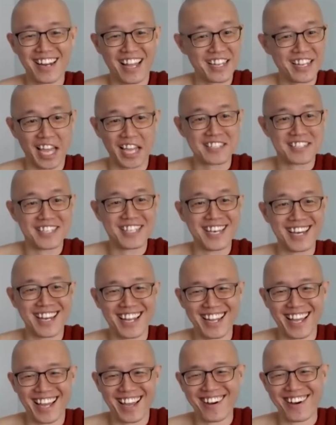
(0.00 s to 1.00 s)
gangster
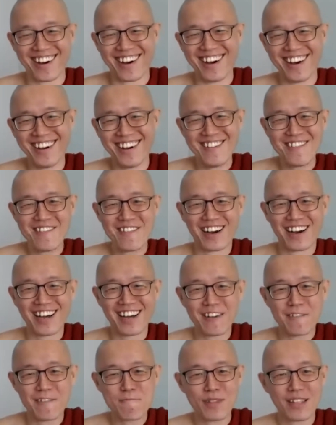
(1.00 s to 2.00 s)
like
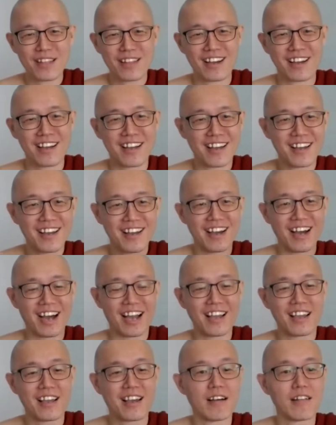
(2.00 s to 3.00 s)
that.
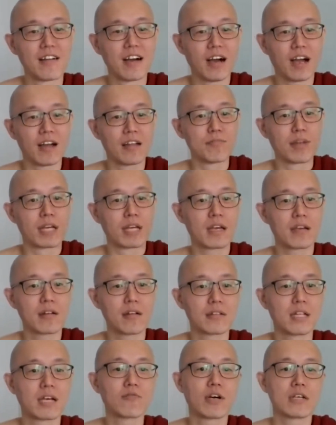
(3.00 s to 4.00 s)
I'm like that,
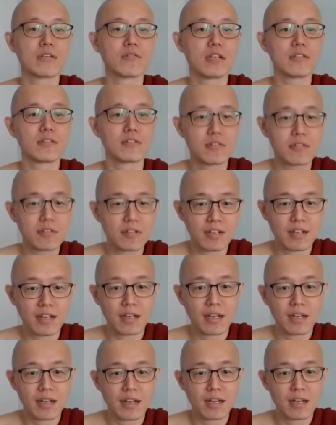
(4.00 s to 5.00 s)
then what you want to do?
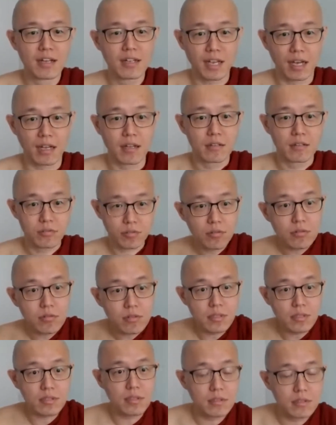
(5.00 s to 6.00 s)
Yeah, so
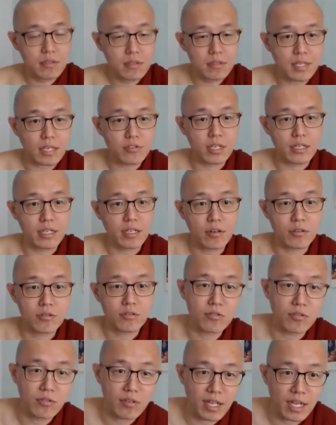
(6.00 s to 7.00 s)
such a kid also
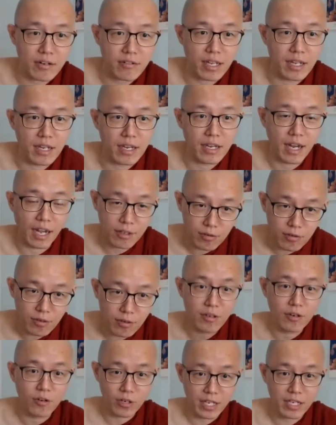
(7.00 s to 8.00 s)
don't lie, right? Are
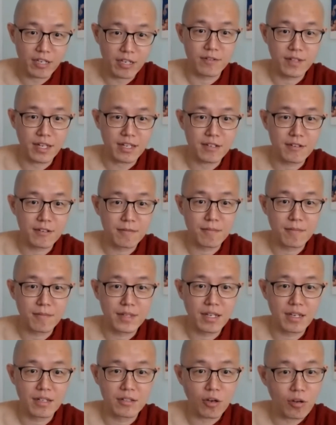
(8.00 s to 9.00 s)
you okay with that?
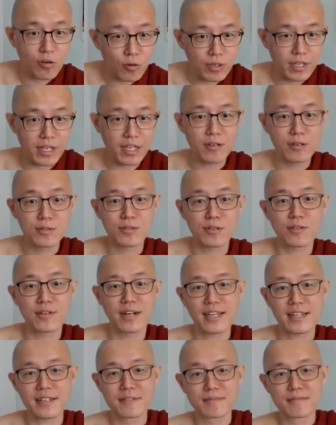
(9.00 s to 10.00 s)
Not okay also,
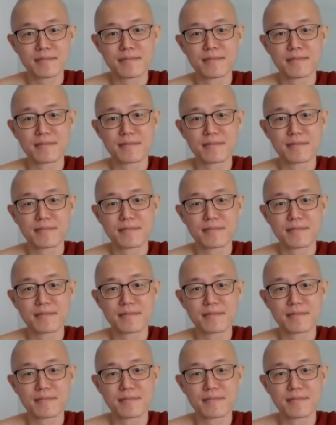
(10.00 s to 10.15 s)
right?